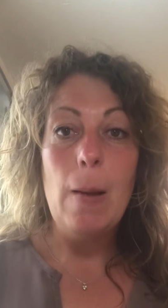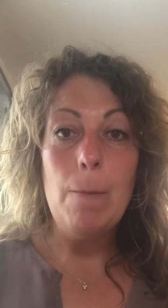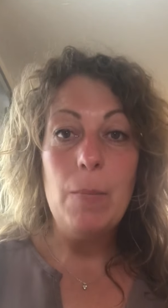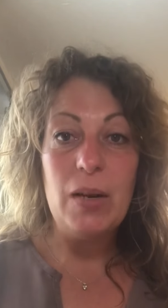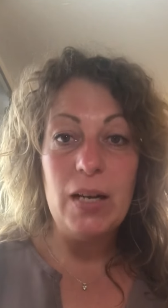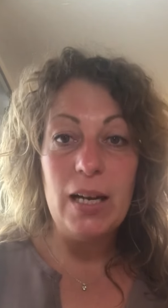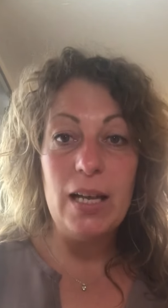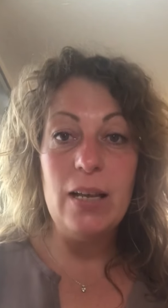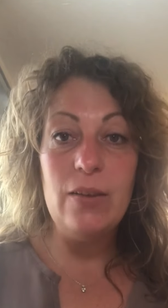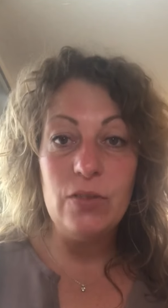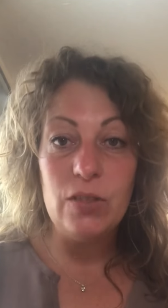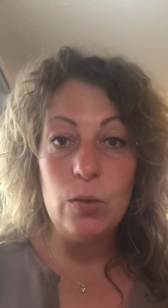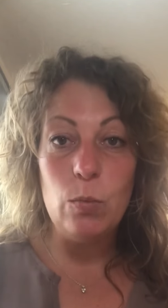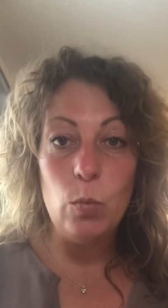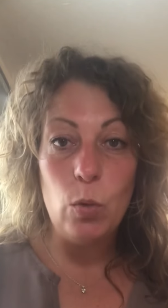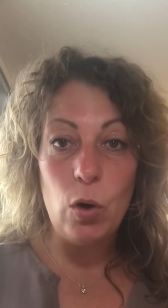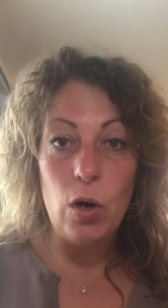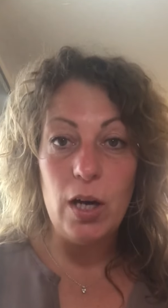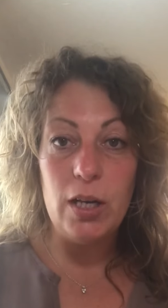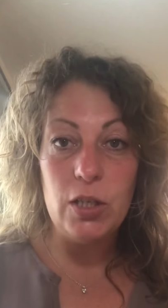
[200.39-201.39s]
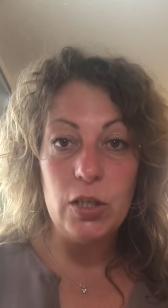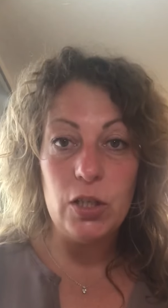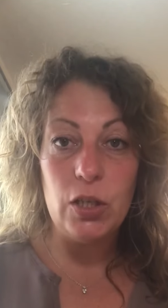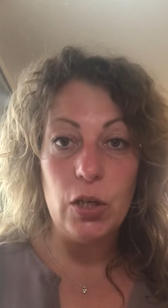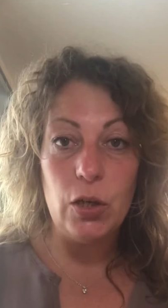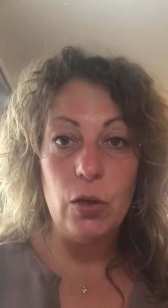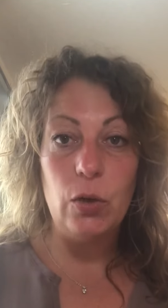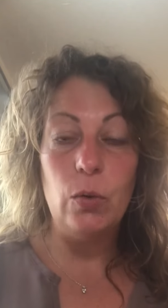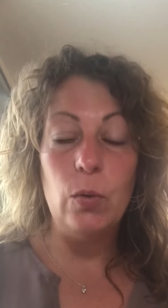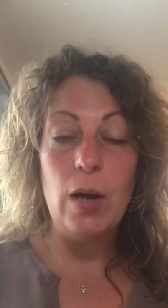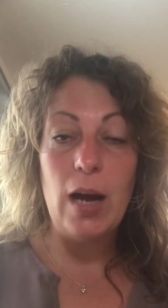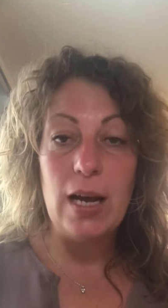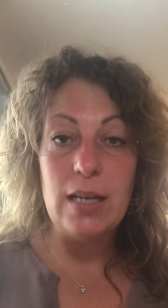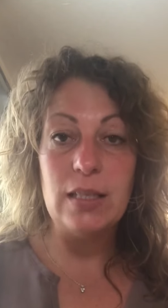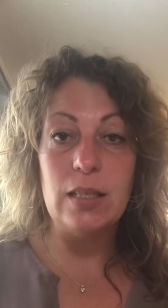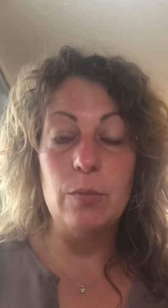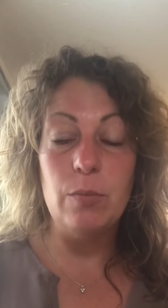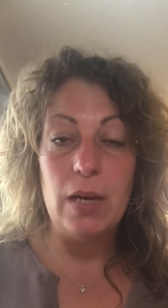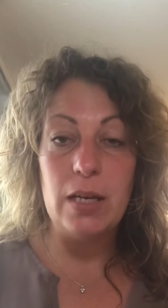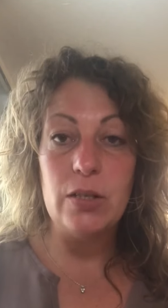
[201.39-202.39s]
believed in what I do
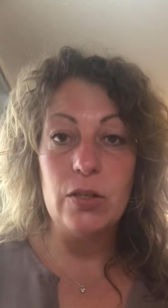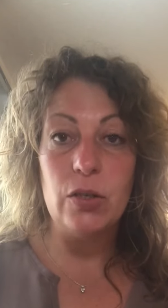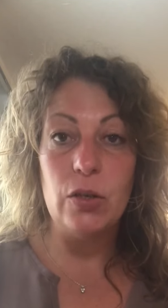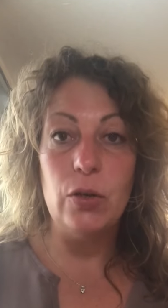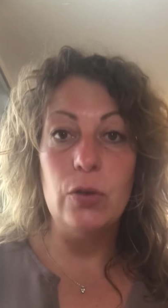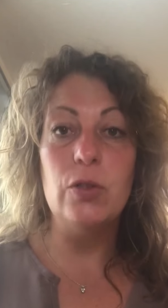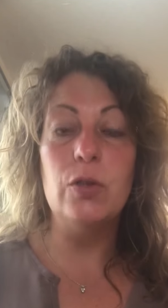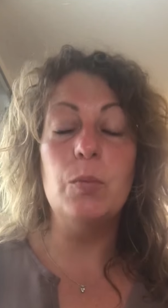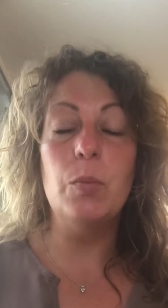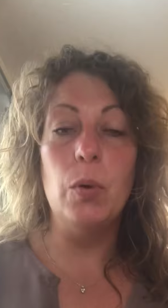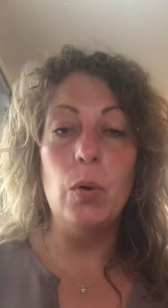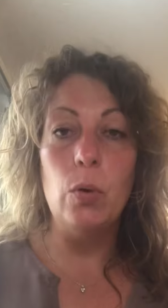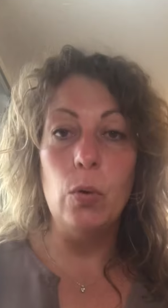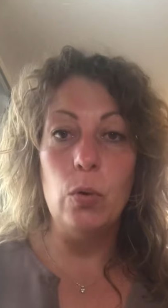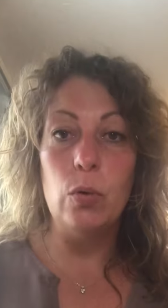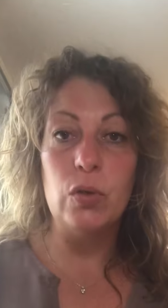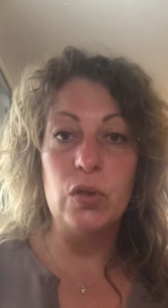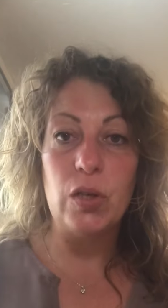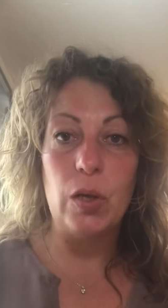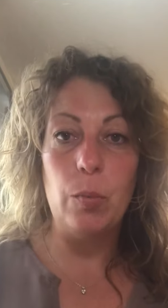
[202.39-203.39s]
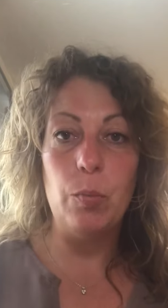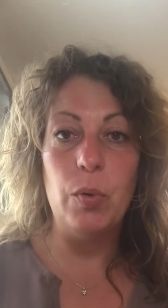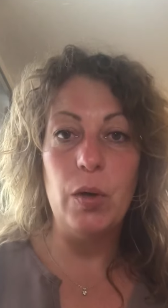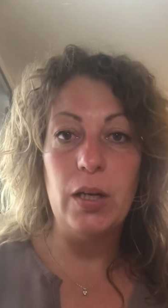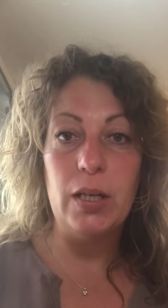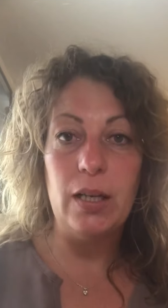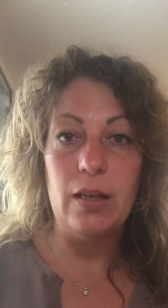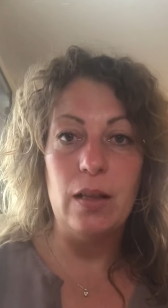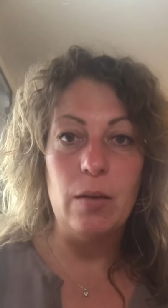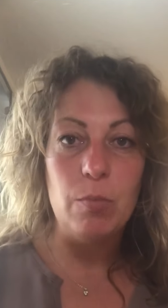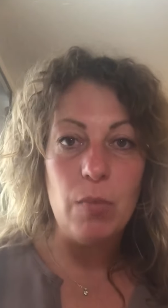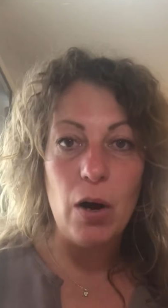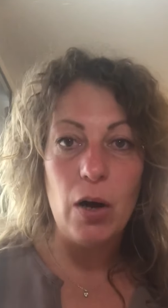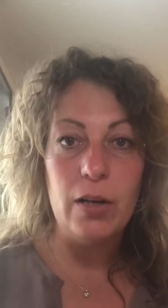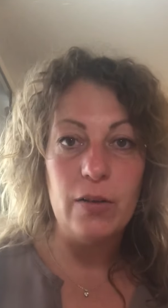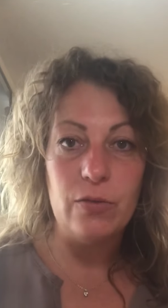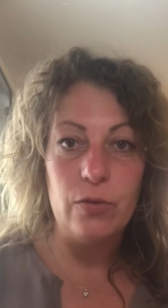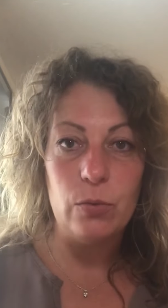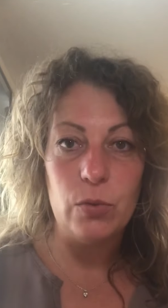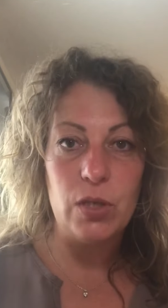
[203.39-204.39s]
as a masseuse, but also bringing in the
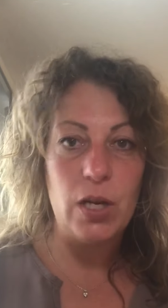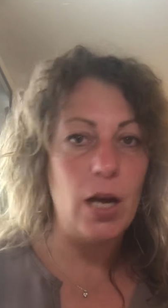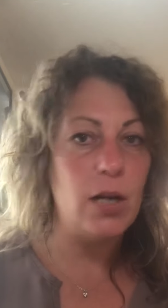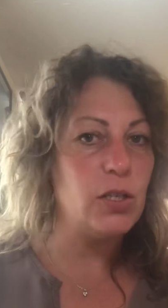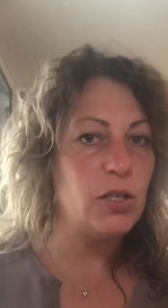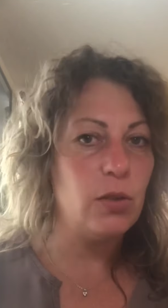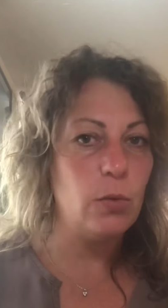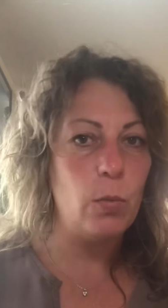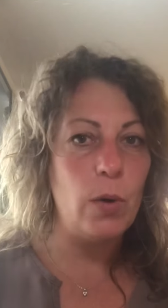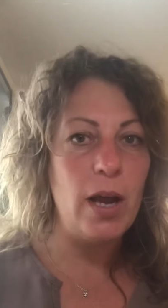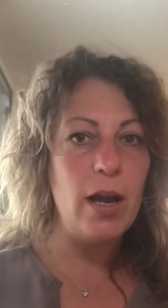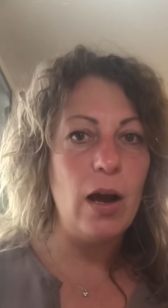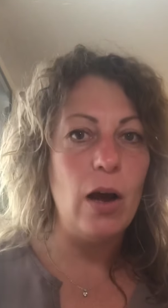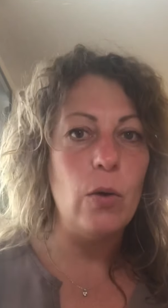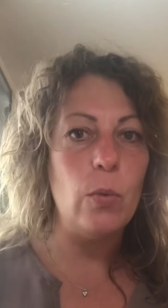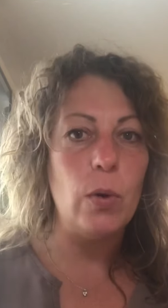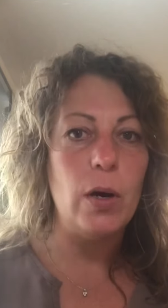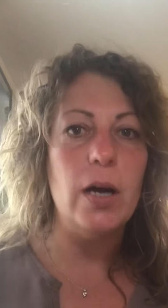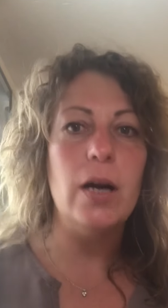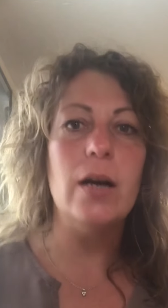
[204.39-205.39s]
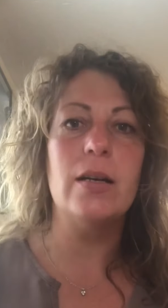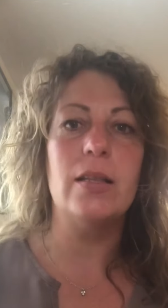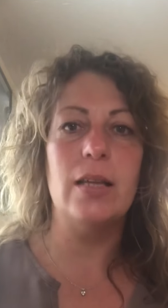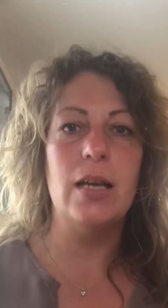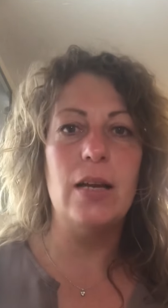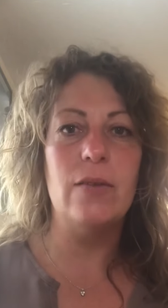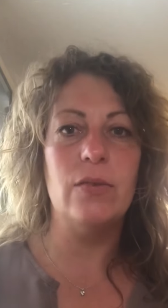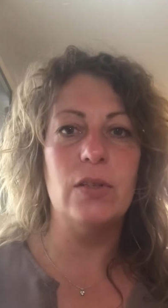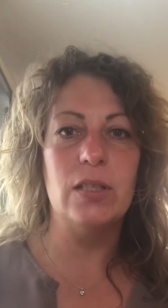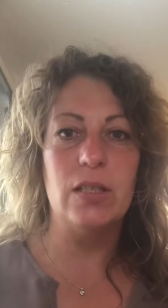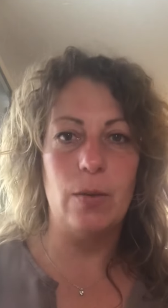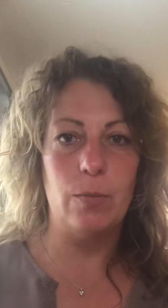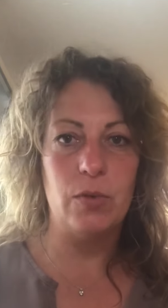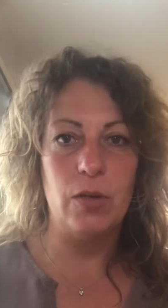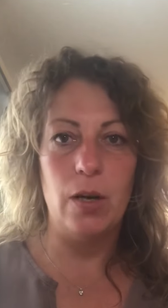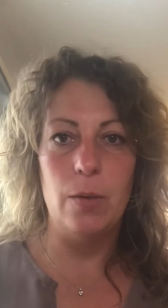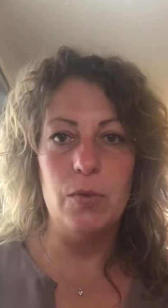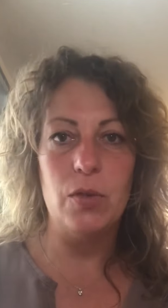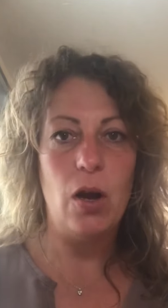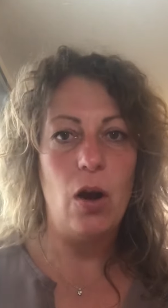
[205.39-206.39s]
mindful touch, the way I work, that even
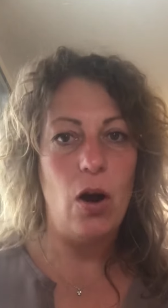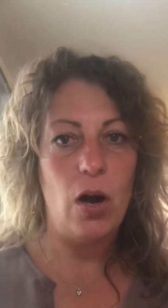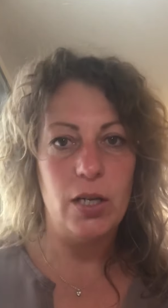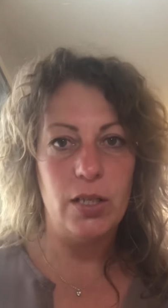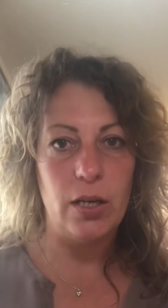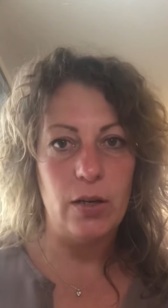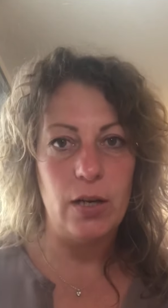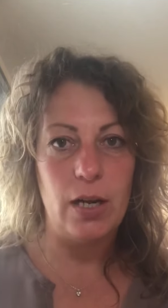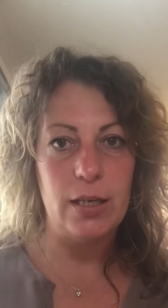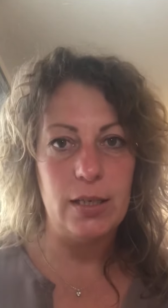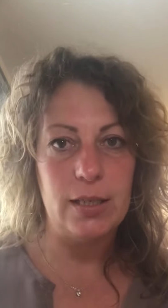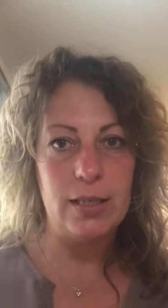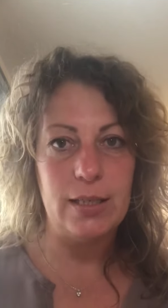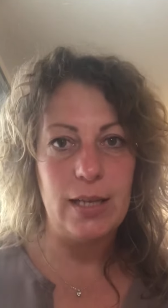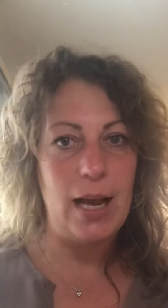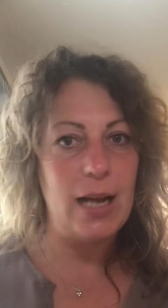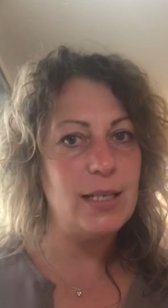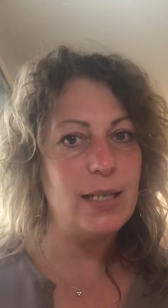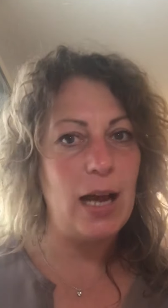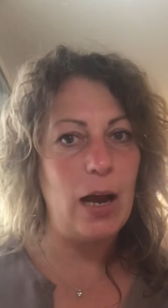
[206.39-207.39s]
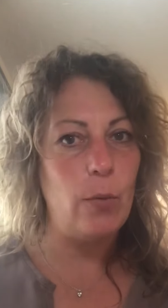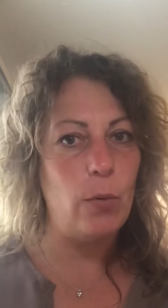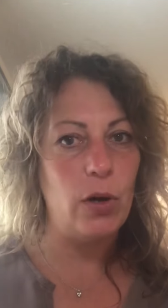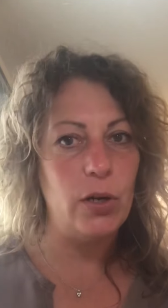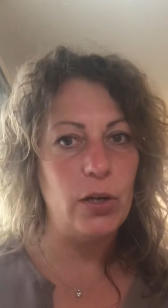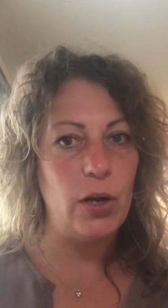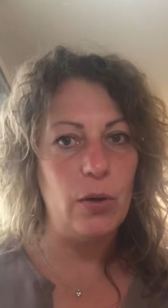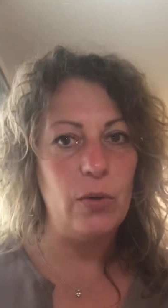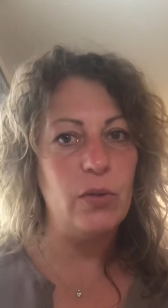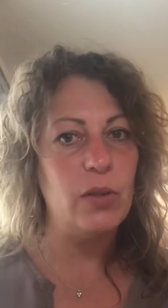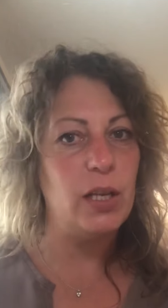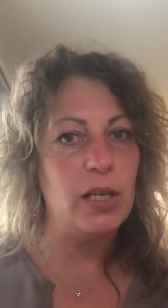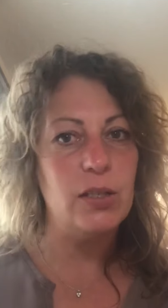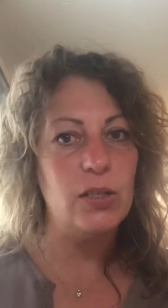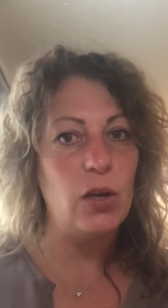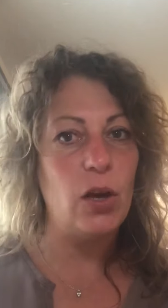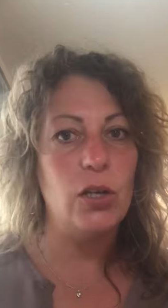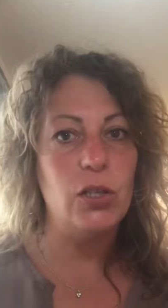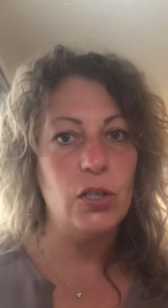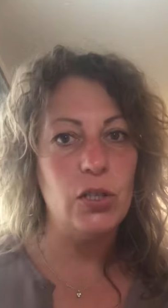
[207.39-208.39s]
sometimes I don't understand how I know things,
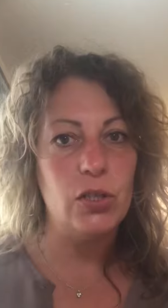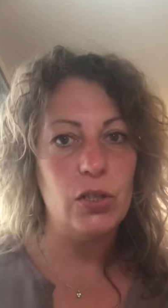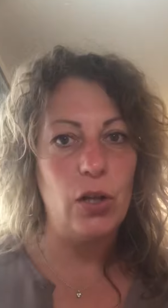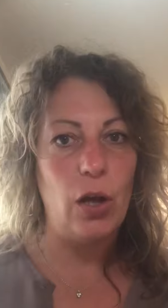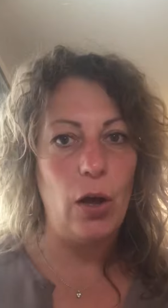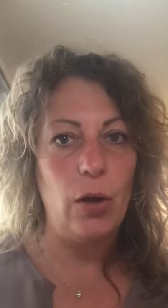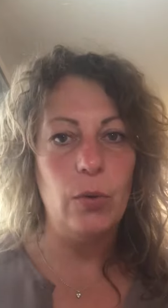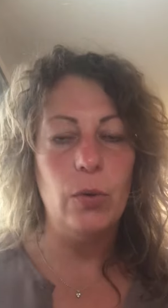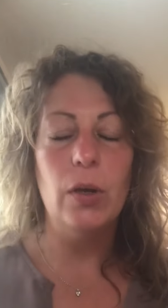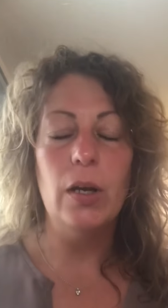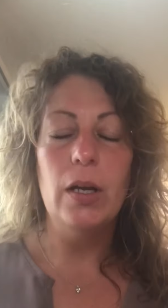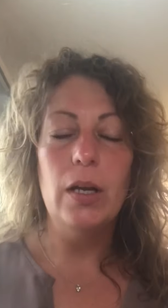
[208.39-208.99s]
I just know.